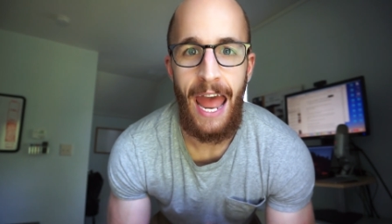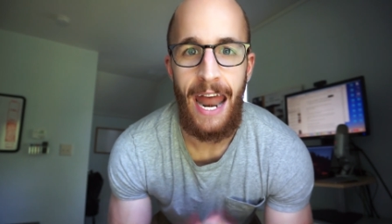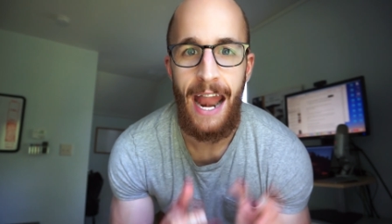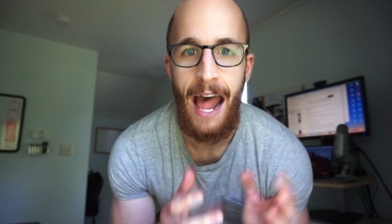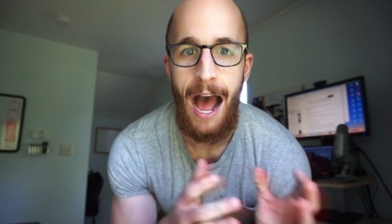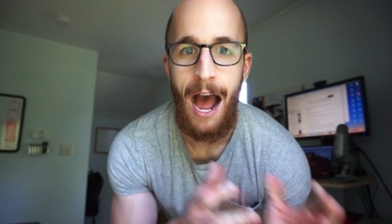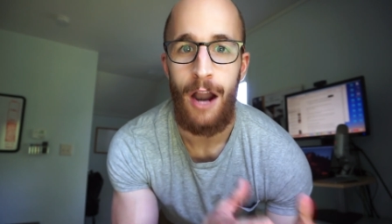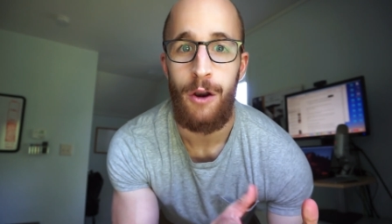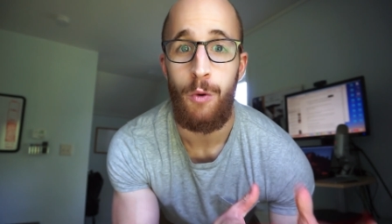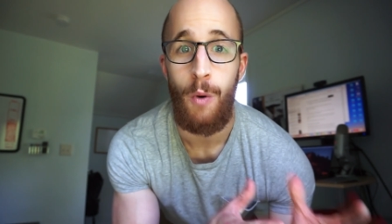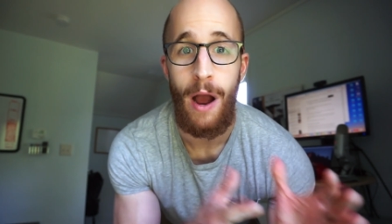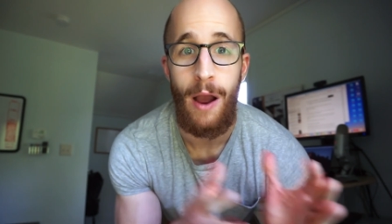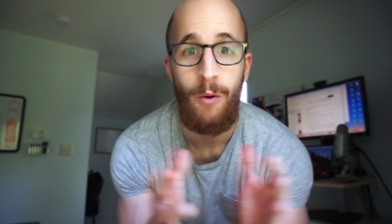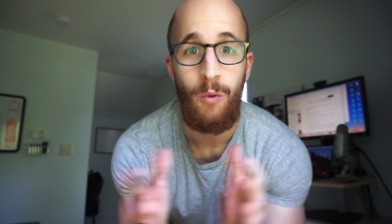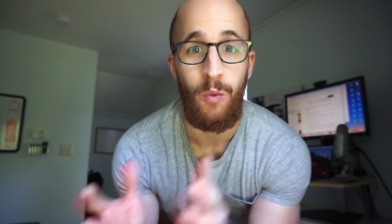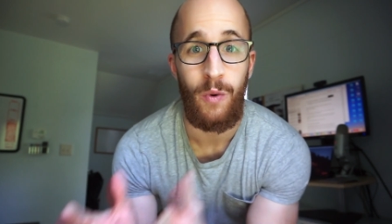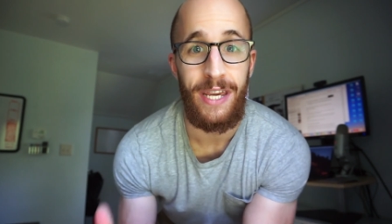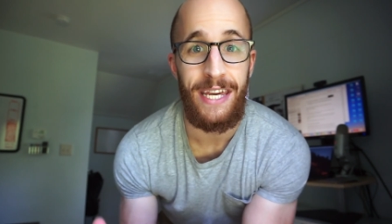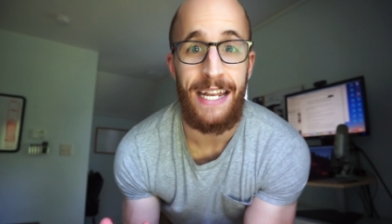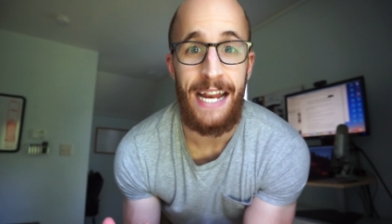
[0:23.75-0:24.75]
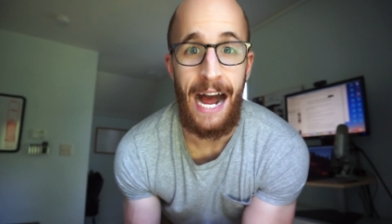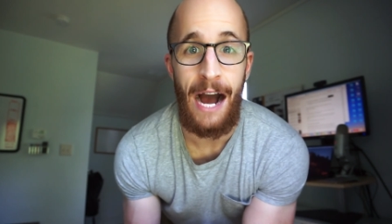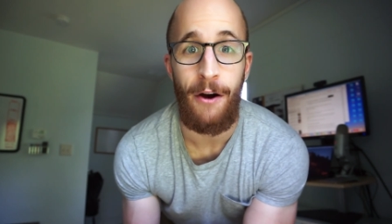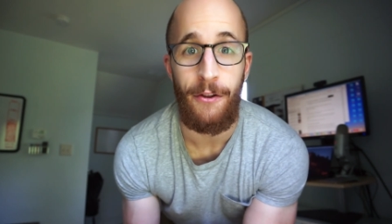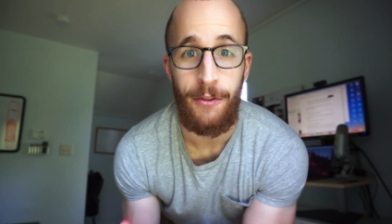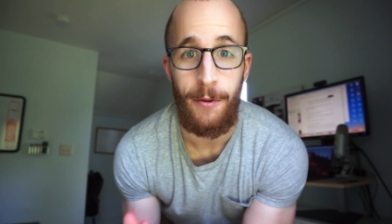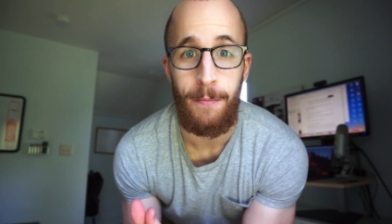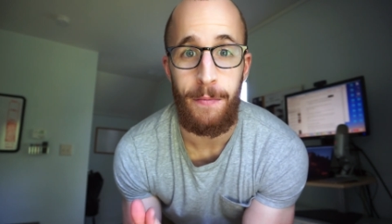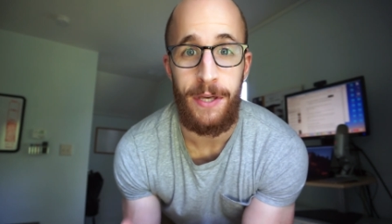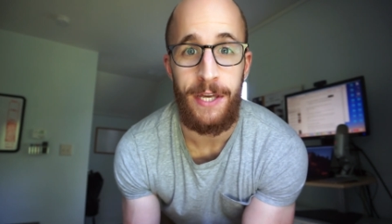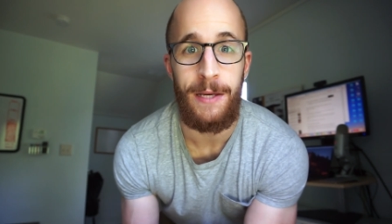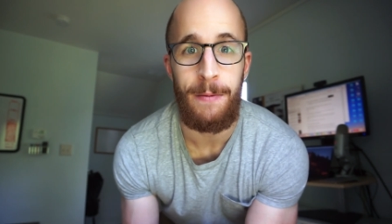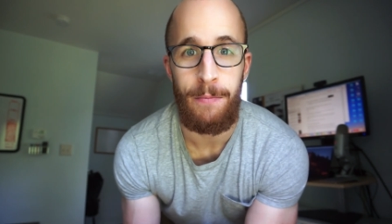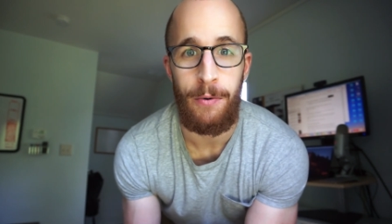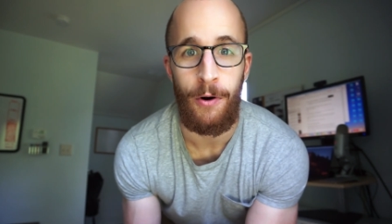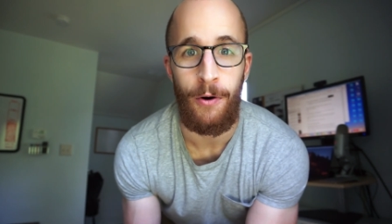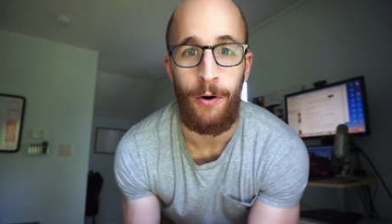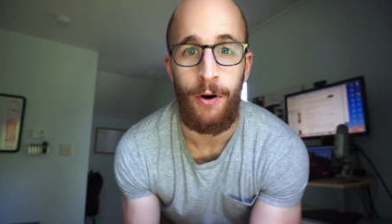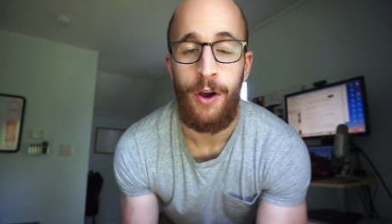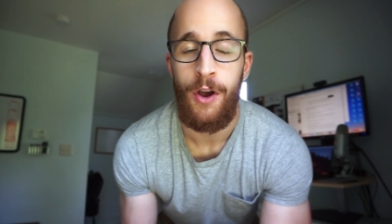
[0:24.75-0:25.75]
And how do I weed out the
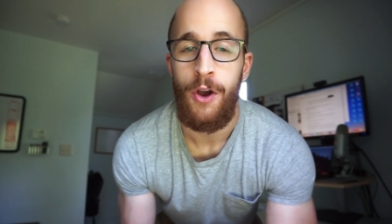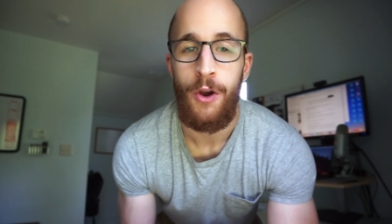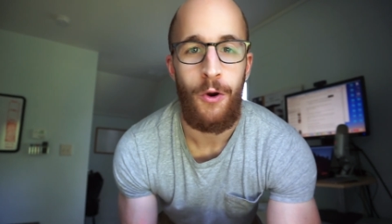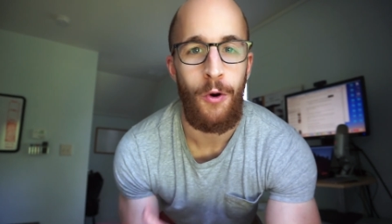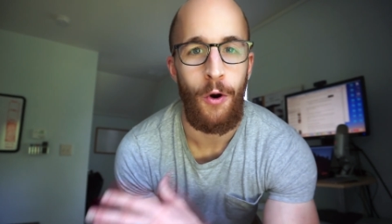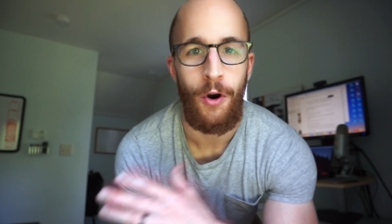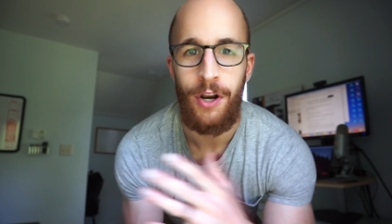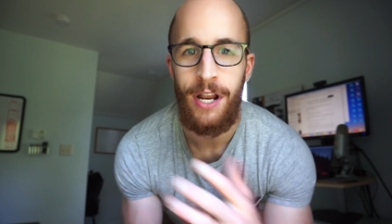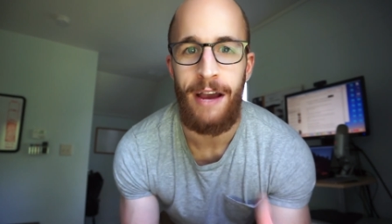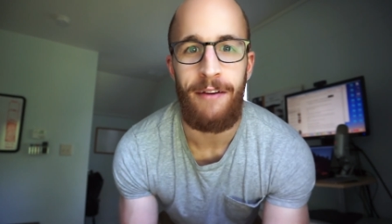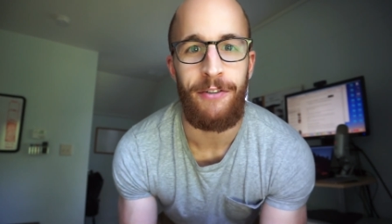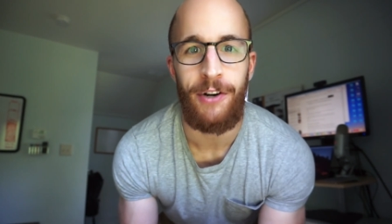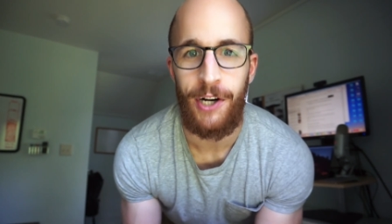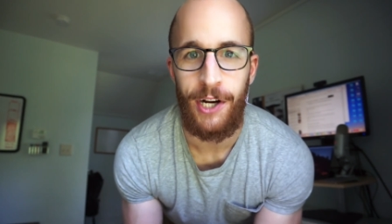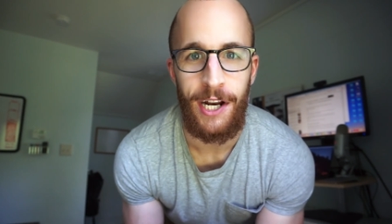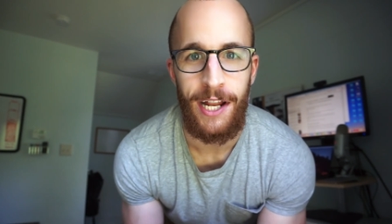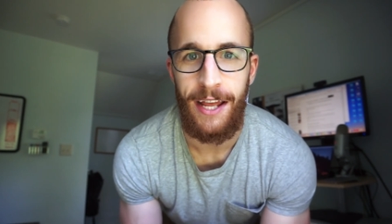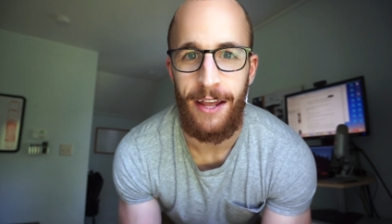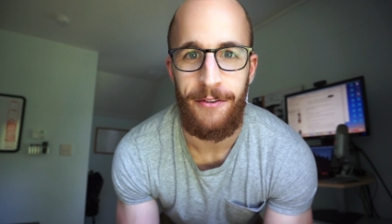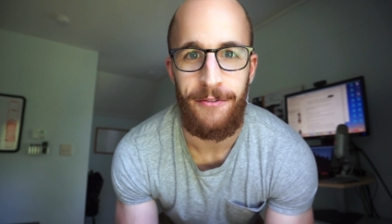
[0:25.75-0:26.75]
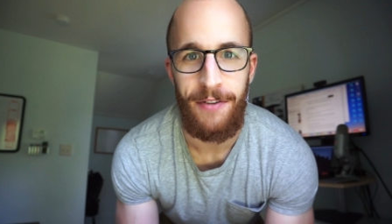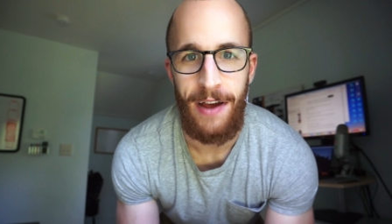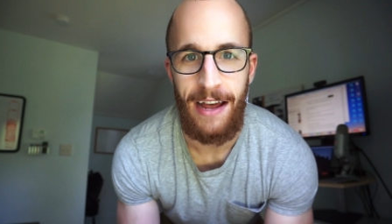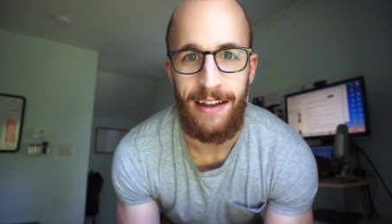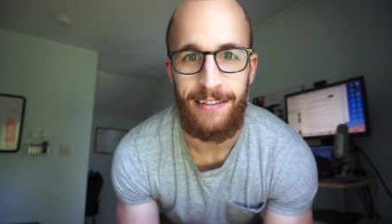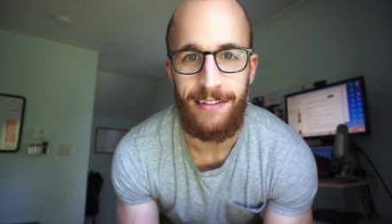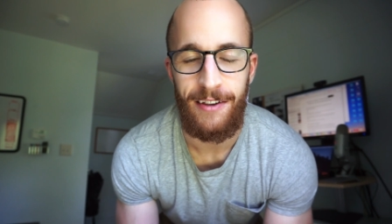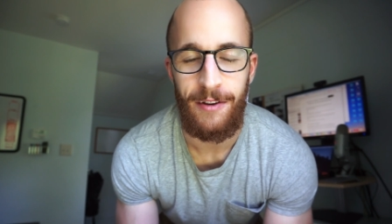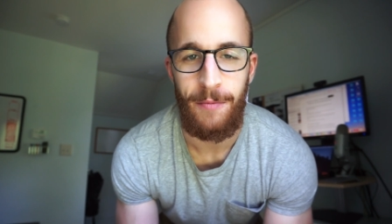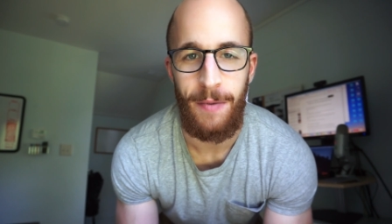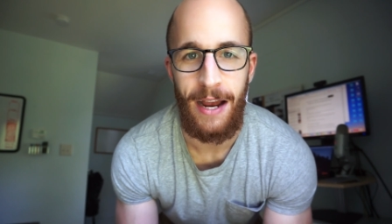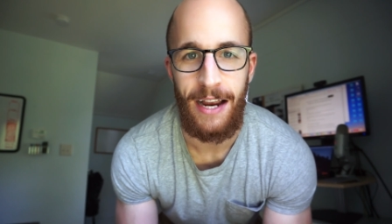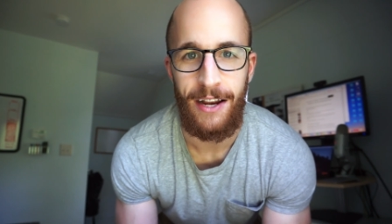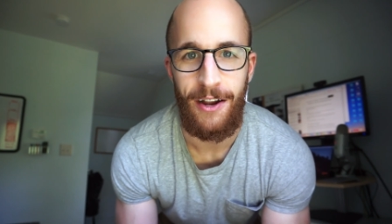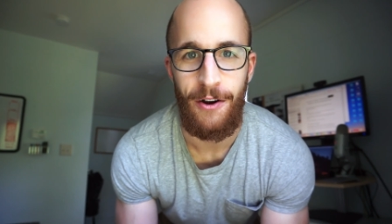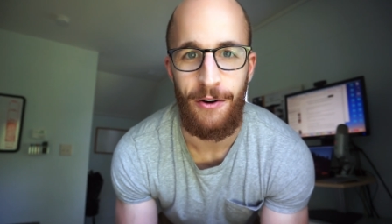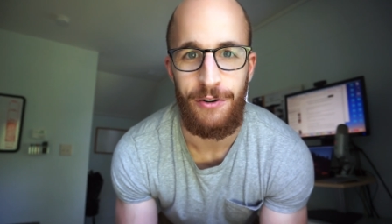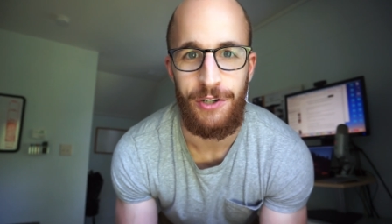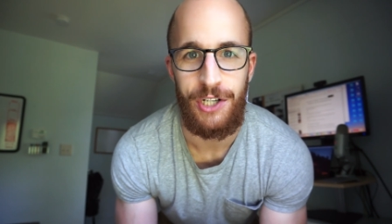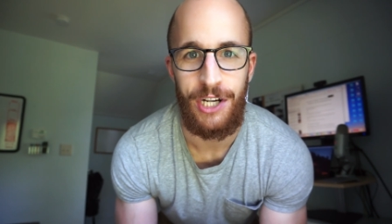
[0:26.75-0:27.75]
people who are never gonna invest in my
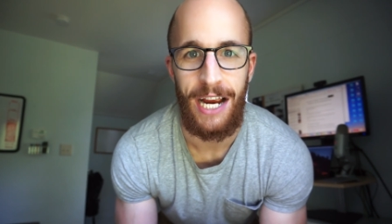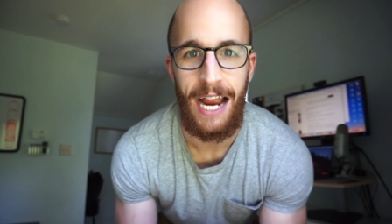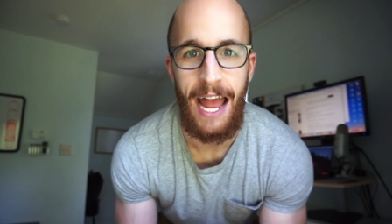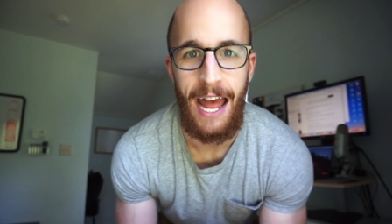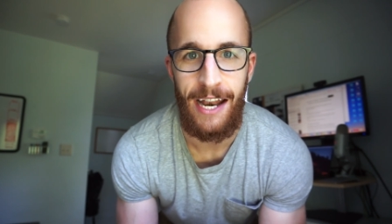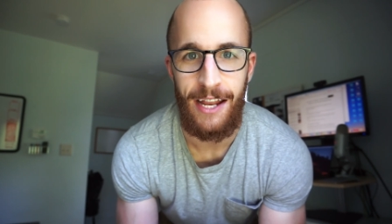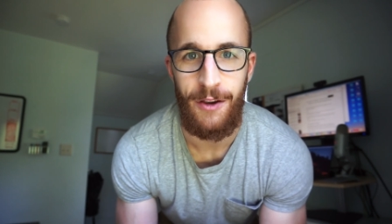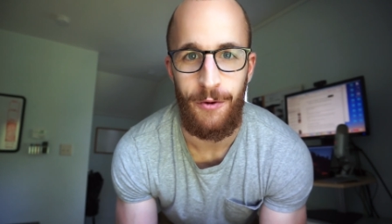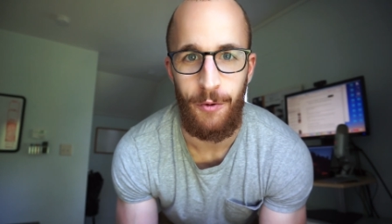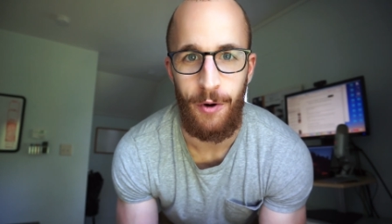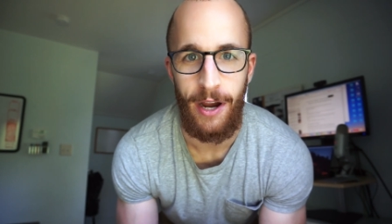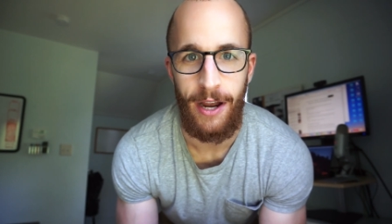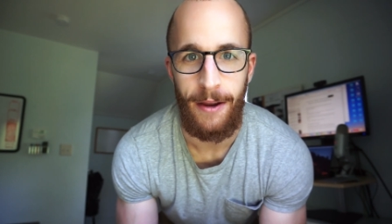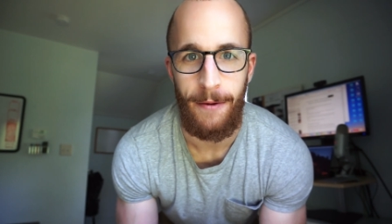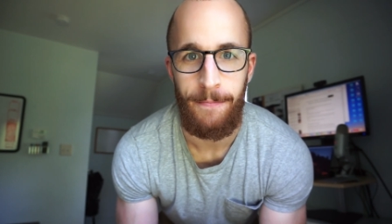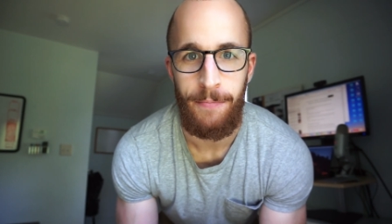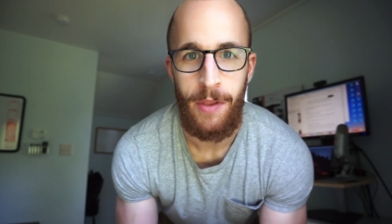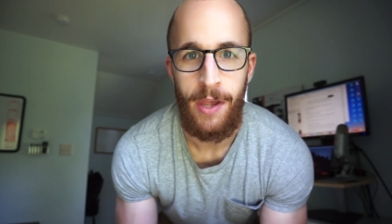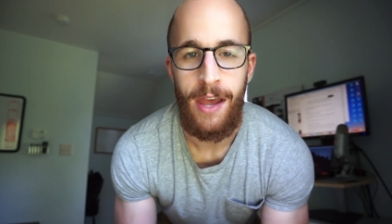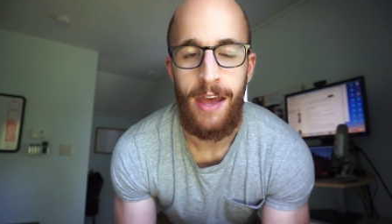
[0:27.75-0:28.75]
coaching anyway?